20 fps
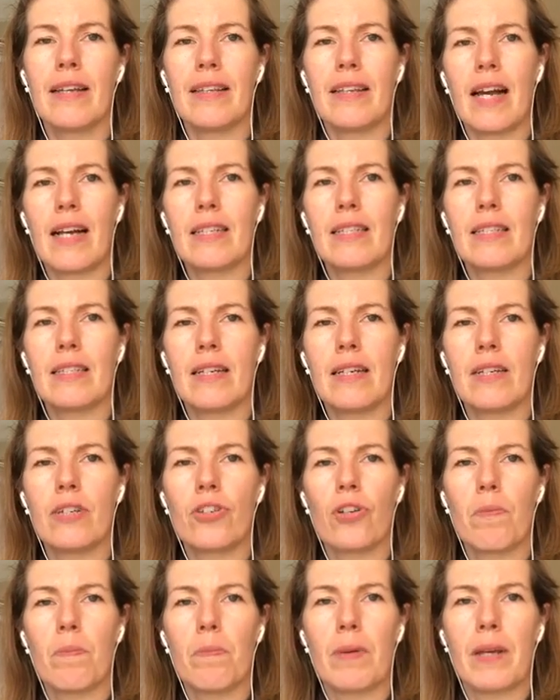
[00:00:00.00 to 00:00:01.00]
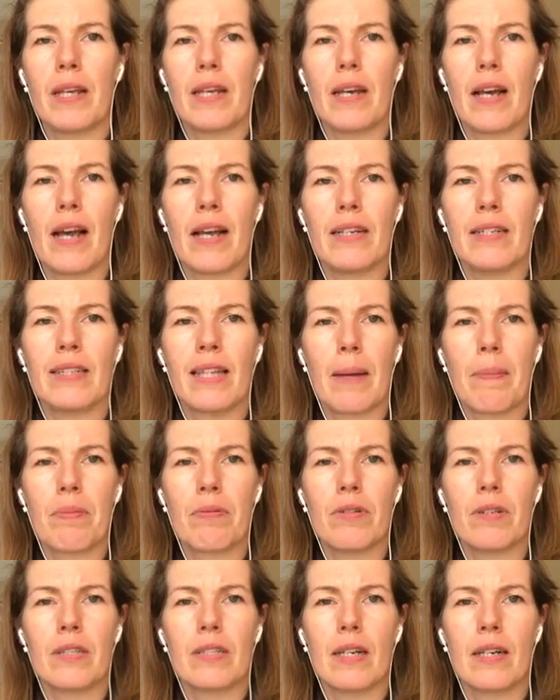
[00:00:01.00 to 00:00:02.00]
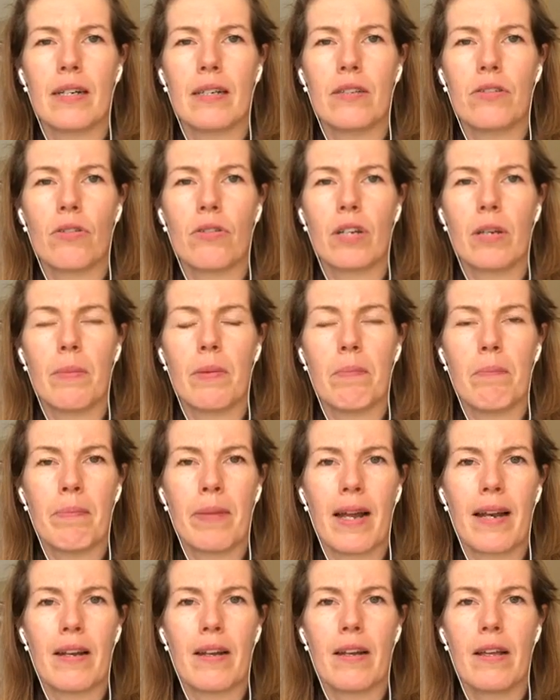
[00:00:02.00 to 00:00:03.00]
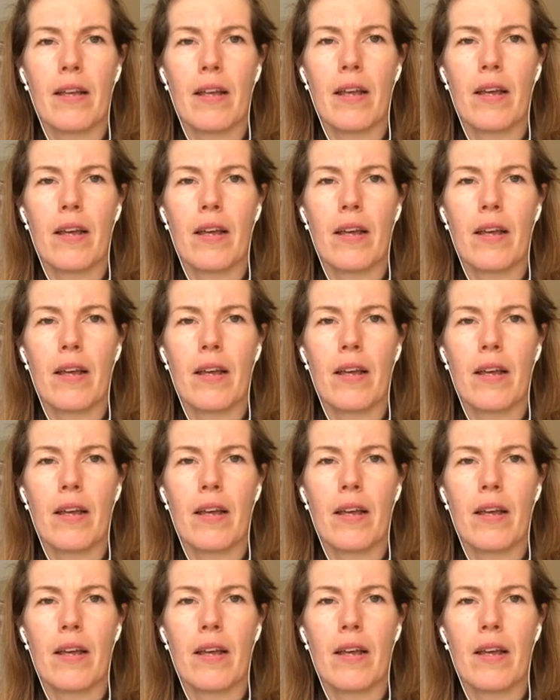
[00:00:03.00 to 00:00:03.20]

Yes, it should be a separate signed document, Ben.